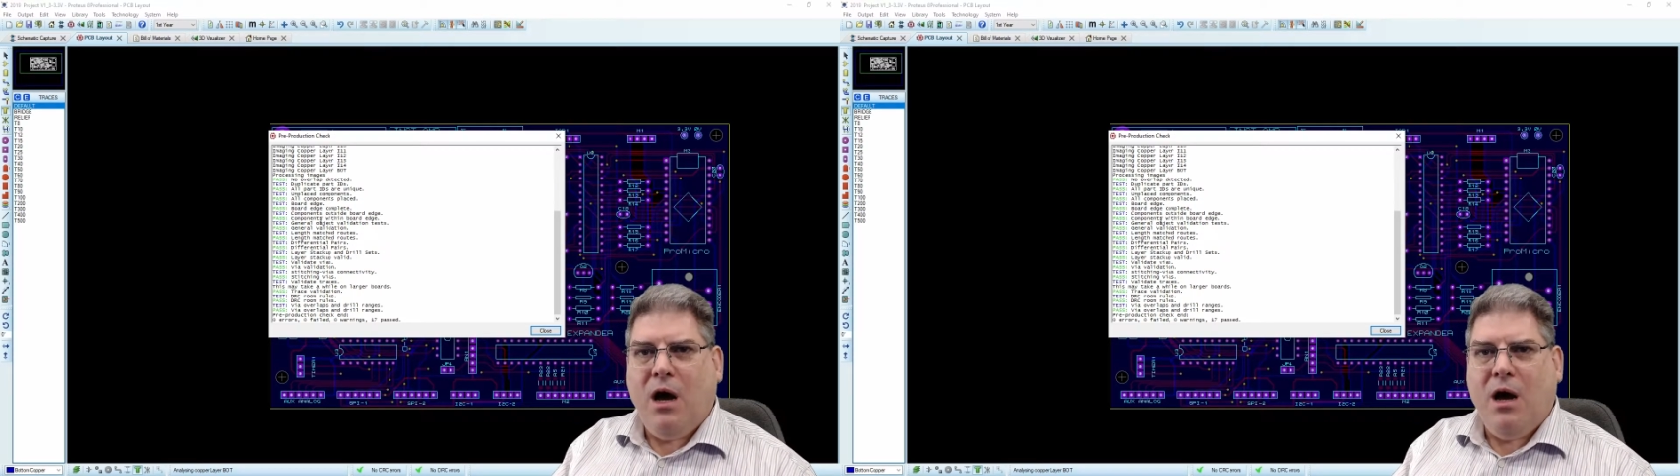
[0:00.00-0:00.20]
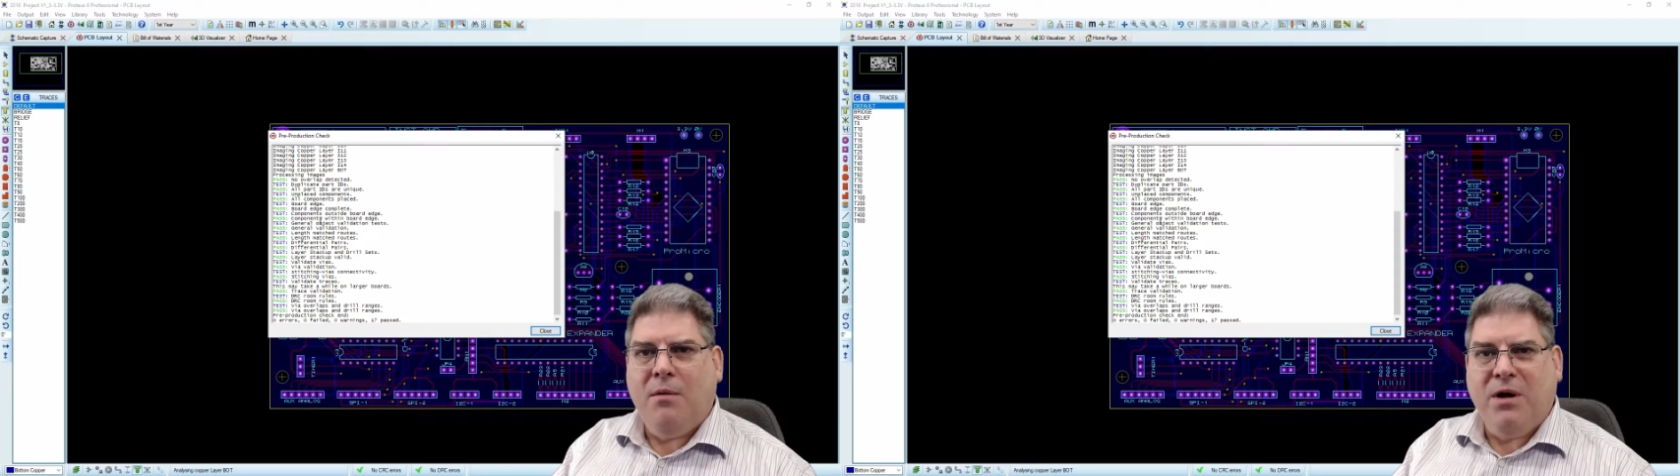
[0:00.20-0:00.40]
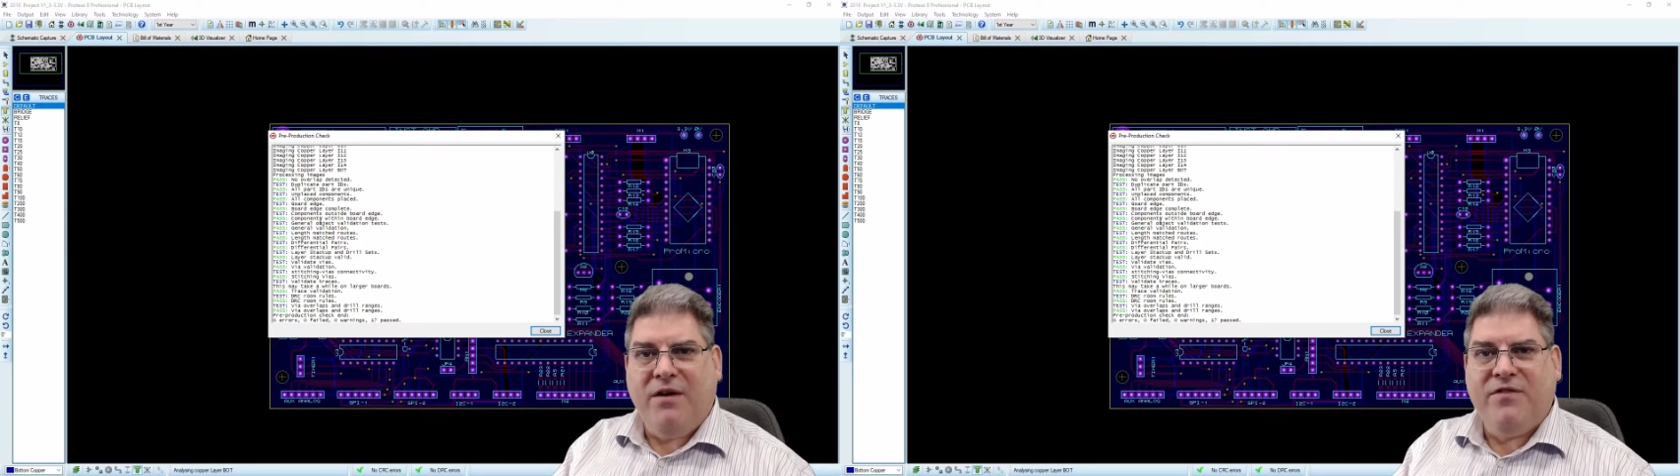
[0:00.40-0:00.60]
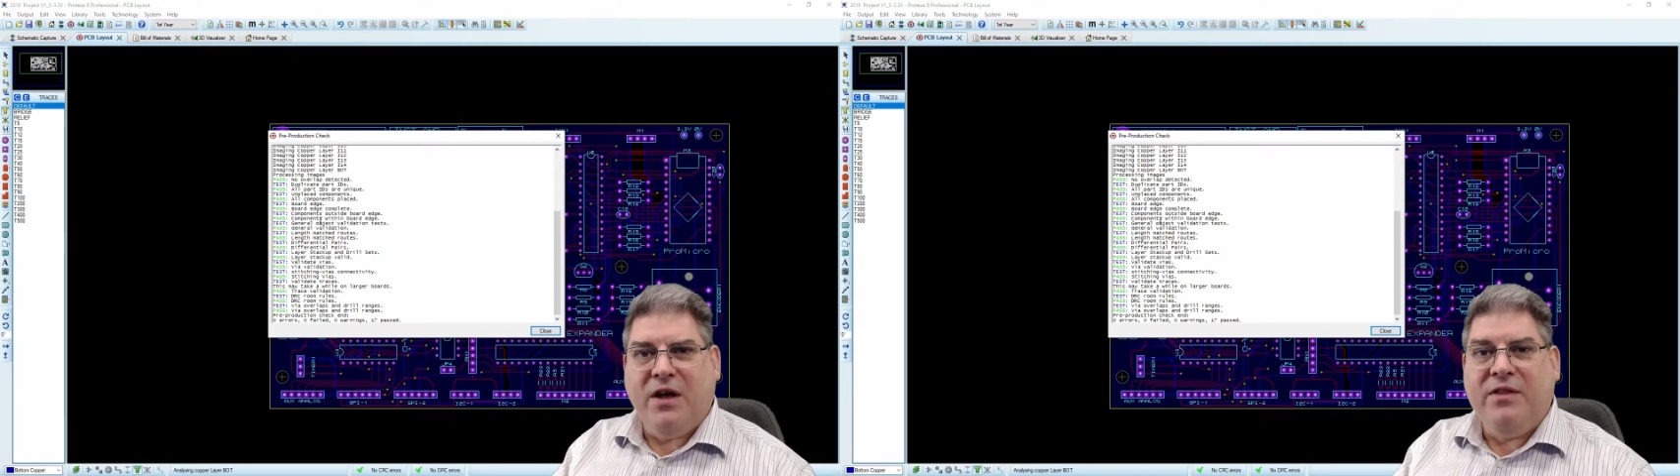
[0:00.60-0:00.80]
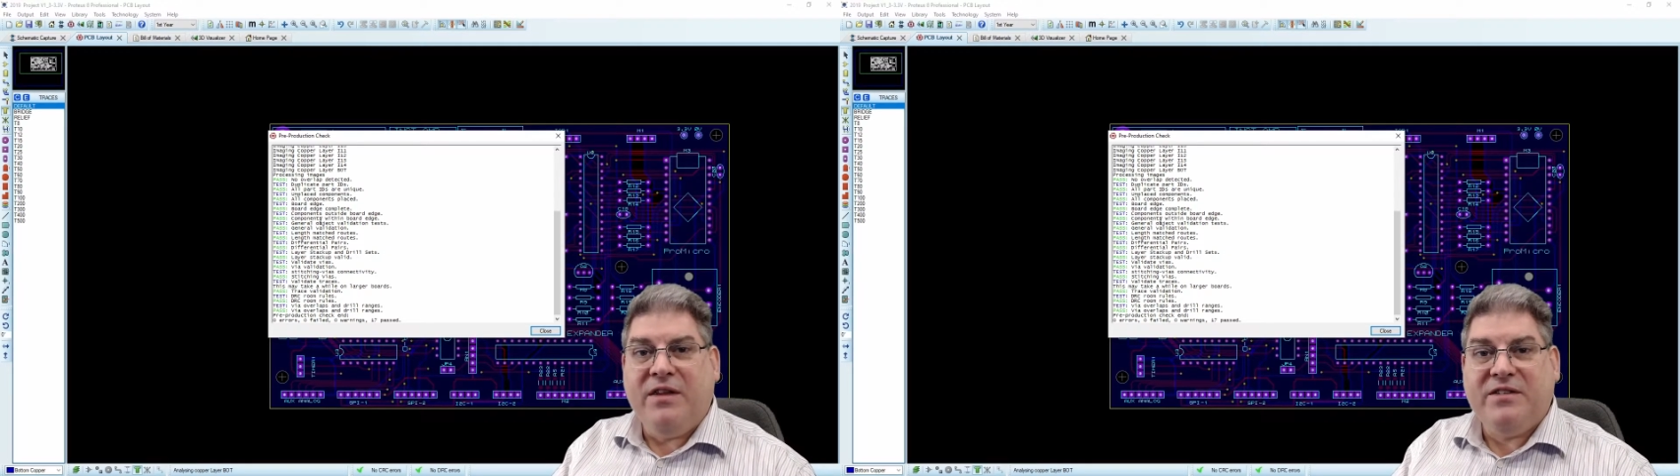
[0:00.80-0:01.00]
but I've
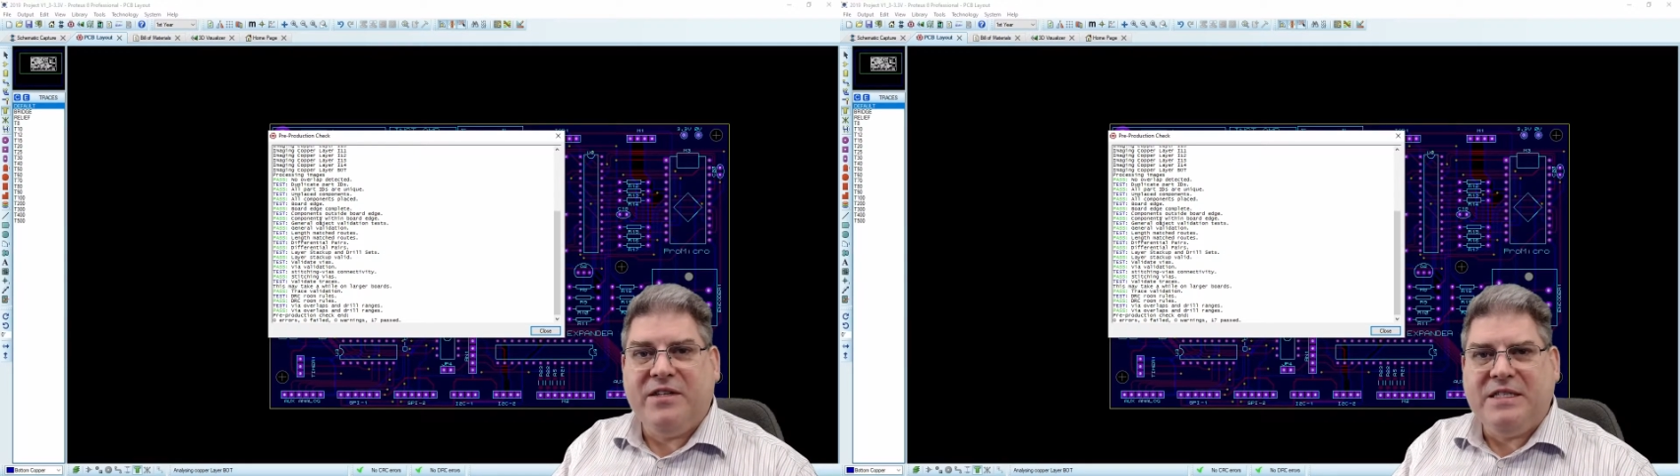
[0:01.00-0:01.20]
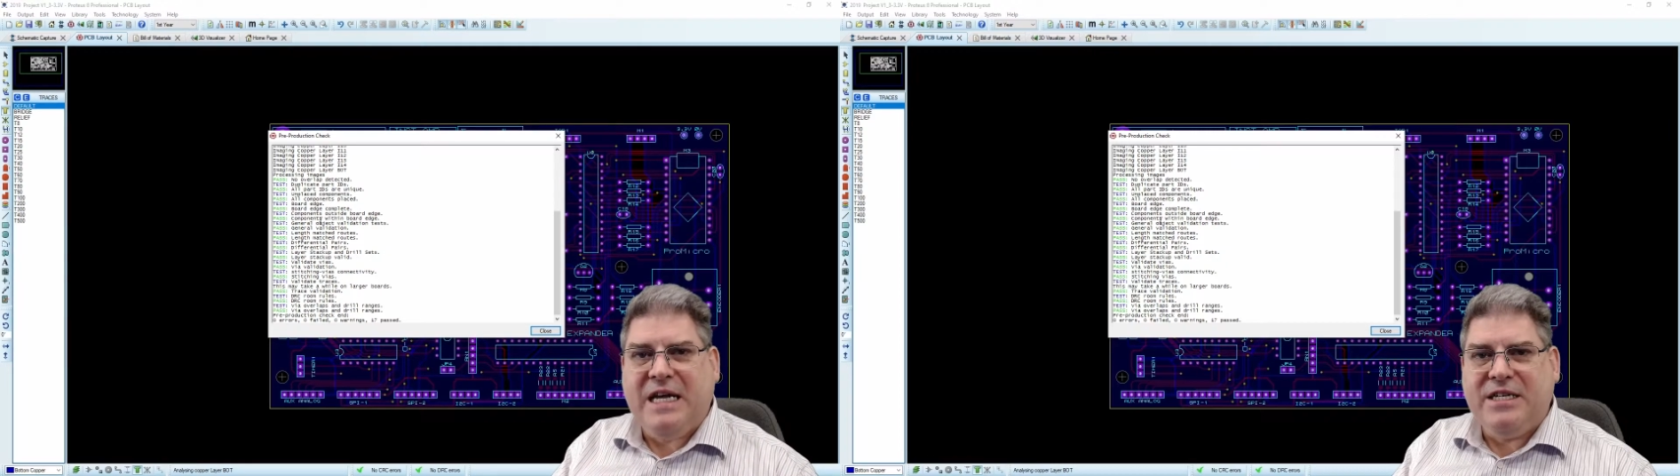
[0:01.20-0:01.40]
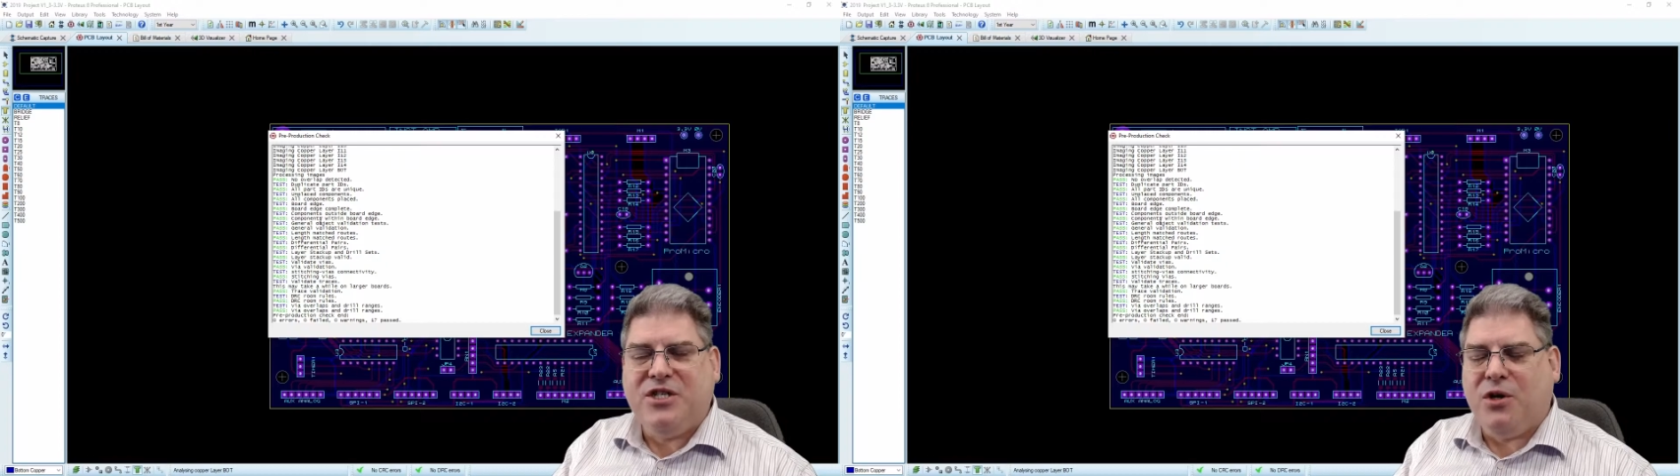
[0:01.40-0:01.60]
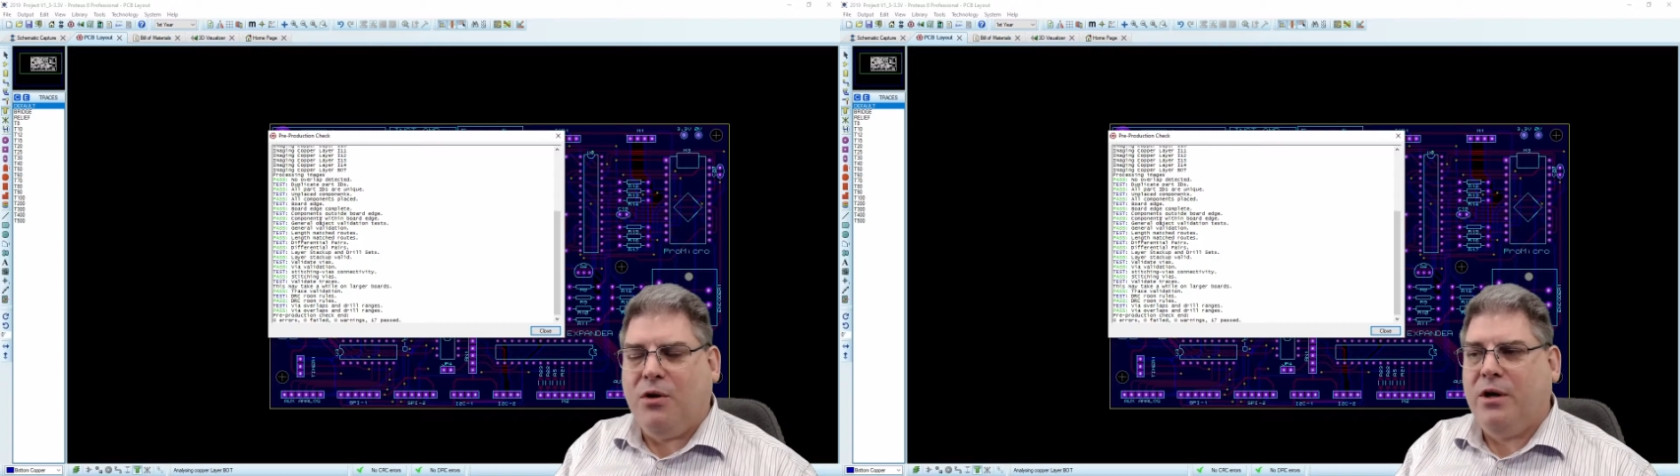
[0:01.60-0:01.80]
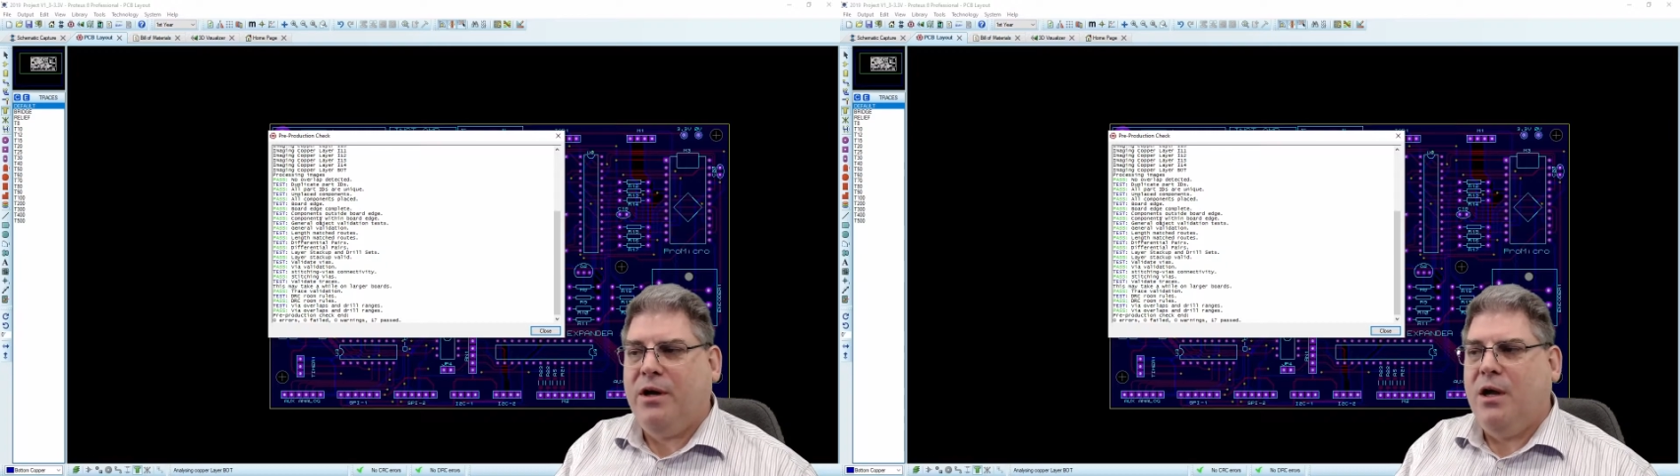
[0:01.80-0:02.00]
done this
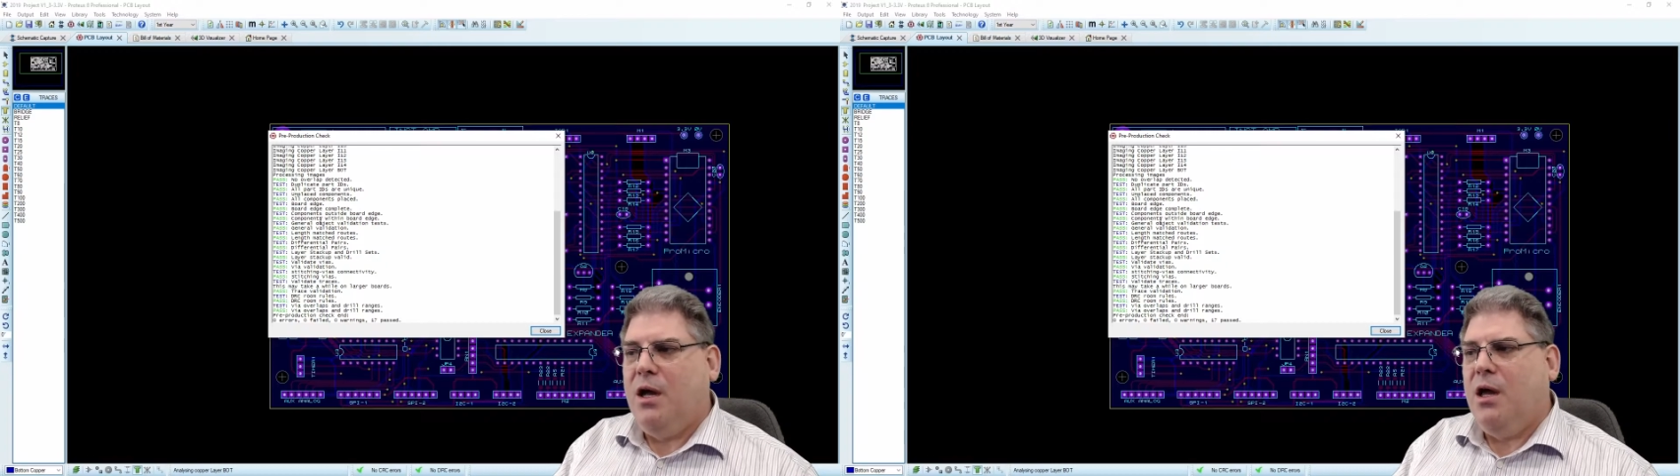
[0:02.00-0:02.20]
intentionally,